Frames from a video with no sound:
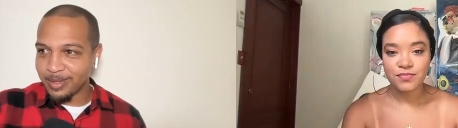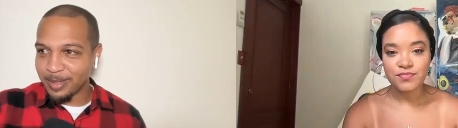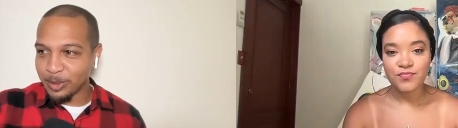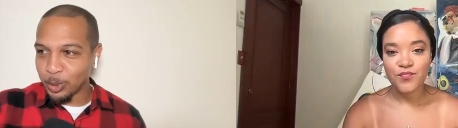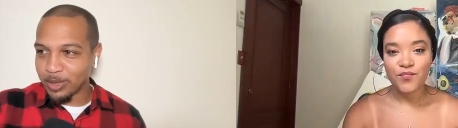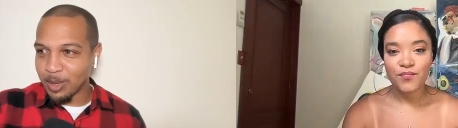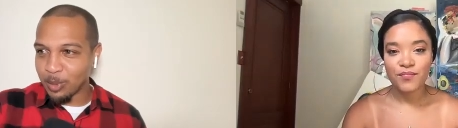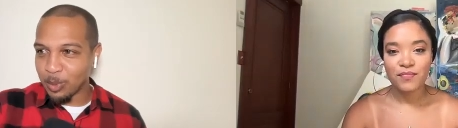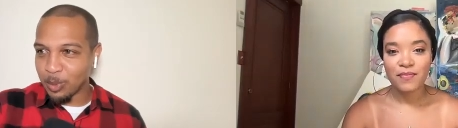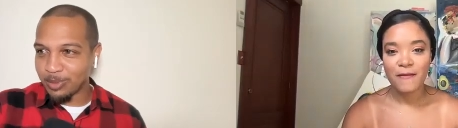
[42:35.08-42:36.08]
Speaker 1: get through a couple
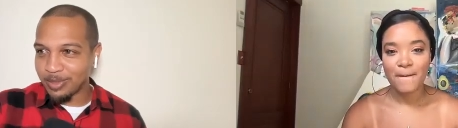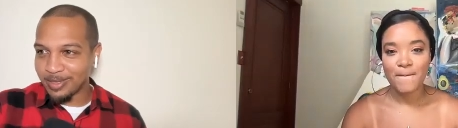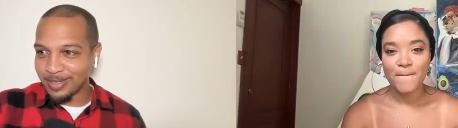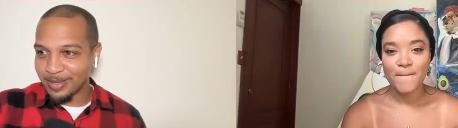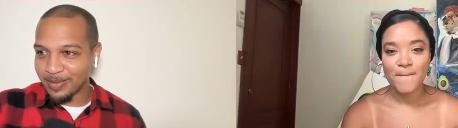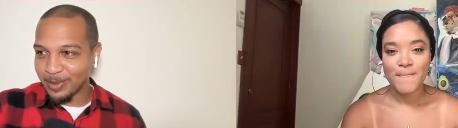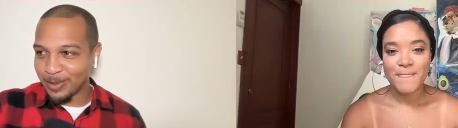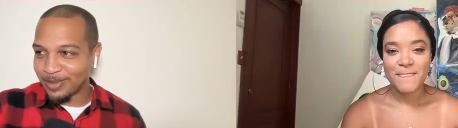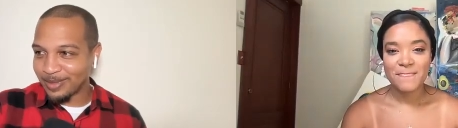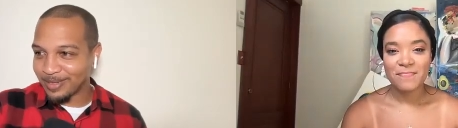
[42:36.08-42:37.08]
more pieces of
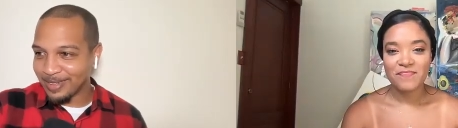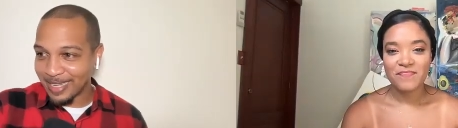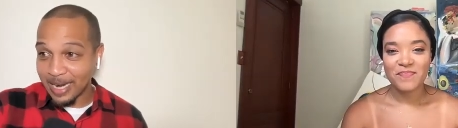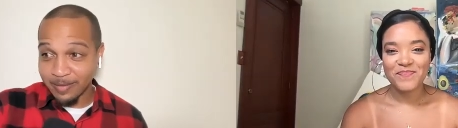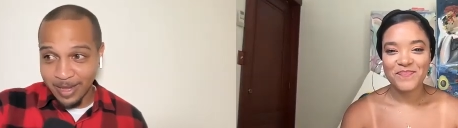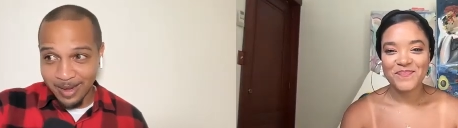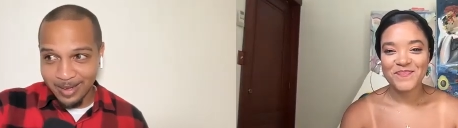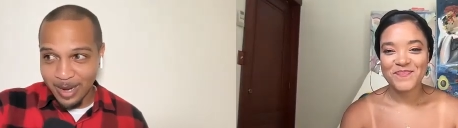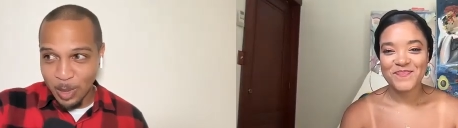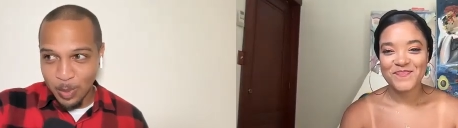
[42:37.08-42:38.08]
yours. And then I've got a
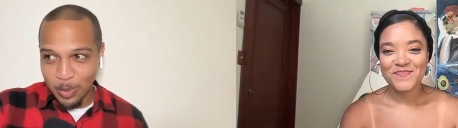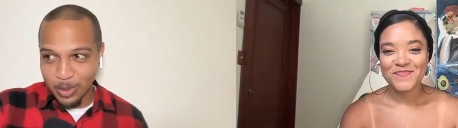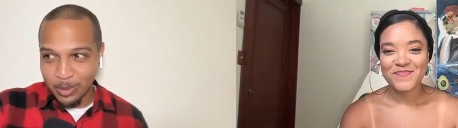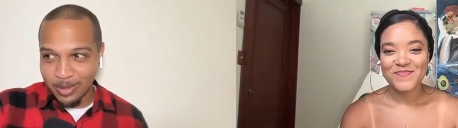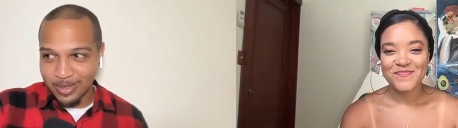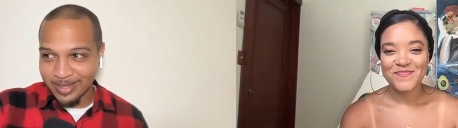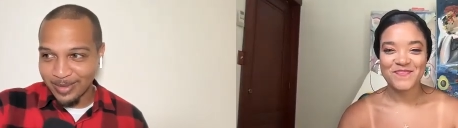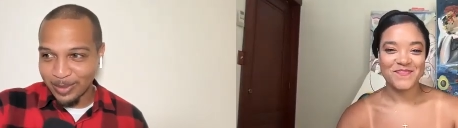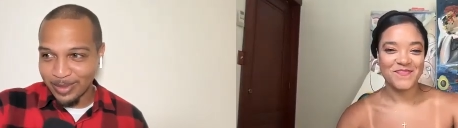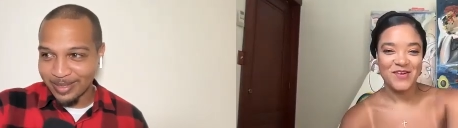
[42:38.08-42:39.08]
couple more questions for
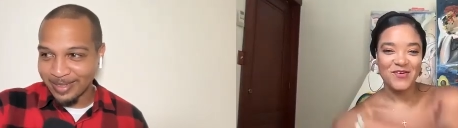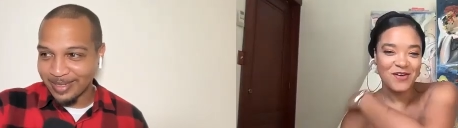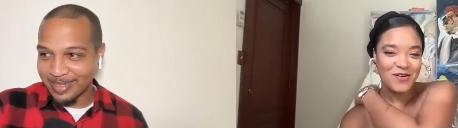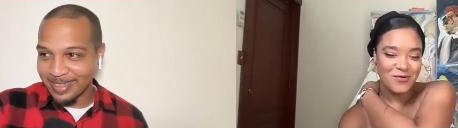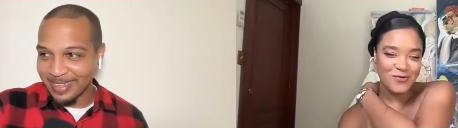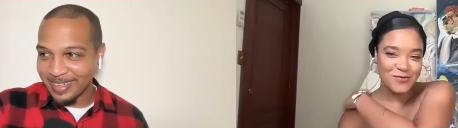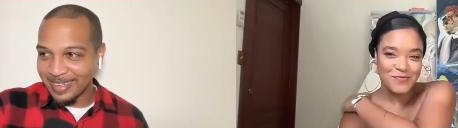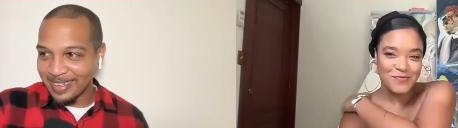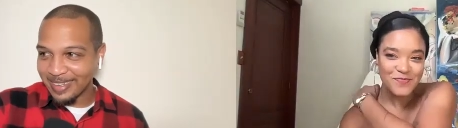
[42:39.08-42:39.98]
you. All right, cool.